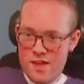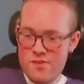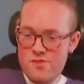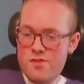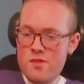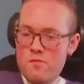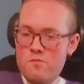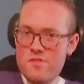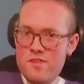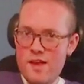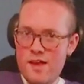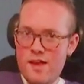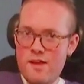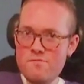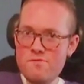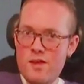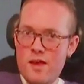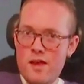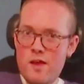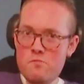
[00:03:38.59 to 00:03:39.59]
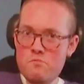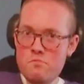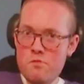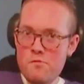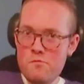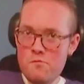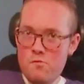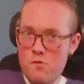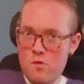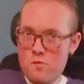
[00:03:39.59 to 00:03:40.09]
It seems to have that
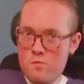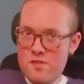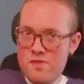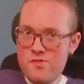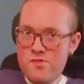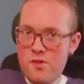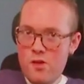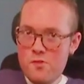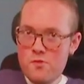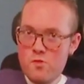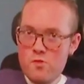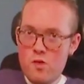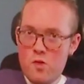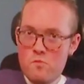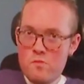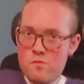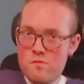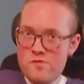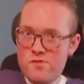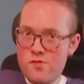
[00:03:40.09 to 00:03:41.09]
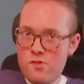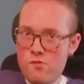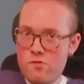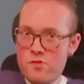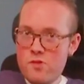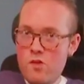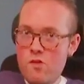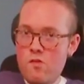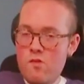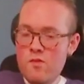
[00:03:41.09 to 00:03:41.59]
performance Under Armour
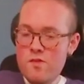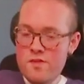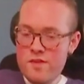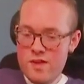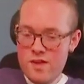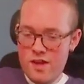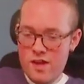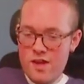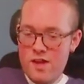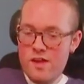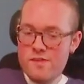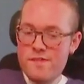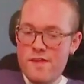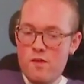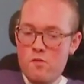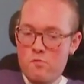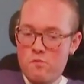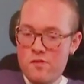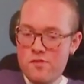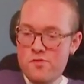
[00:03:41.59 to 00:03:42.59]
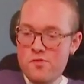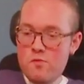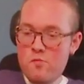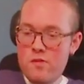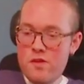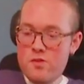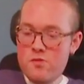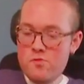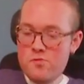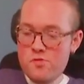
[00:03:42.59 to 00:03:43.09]
material that wicks
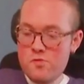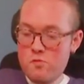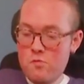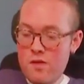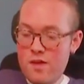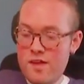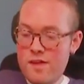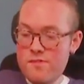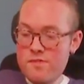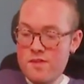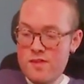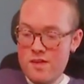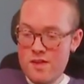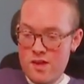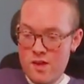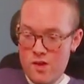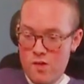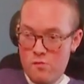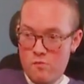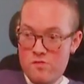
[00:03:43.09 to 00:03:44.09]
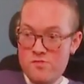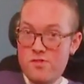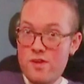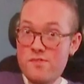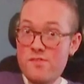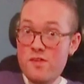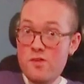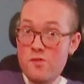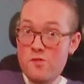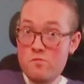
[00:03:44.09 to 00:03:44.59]
away your sweat, which
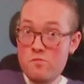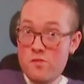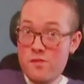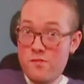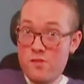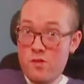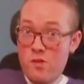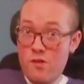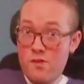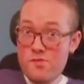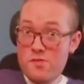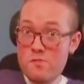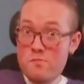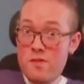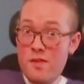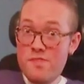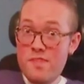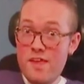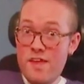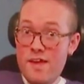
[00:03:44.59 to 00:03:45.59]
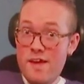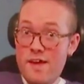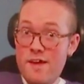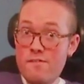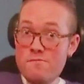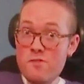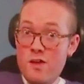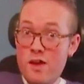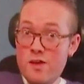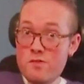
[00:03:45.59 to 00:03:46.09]
I think is really awesome that they
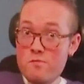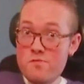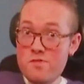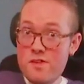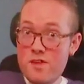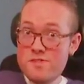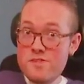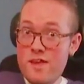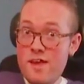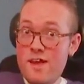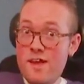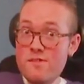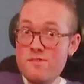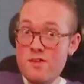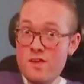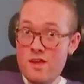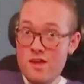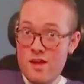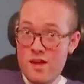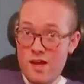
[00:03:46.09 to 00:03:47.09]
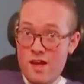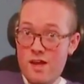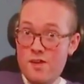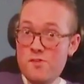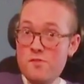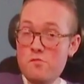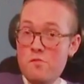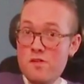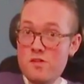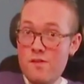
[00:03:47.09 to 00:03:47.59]
have items like that.
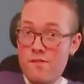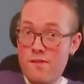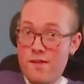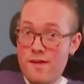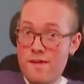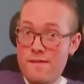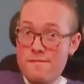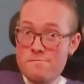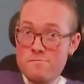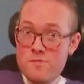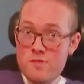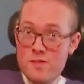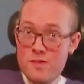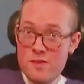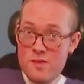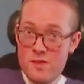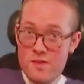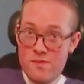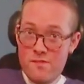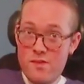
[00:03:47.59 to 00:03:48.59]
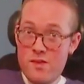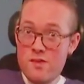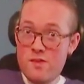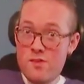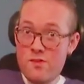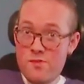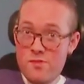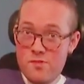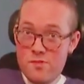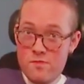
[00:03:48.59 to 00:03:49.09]
I sweat a lot.
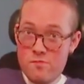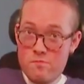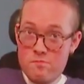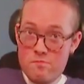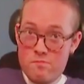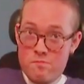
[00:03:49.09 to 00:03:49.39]
Ladies,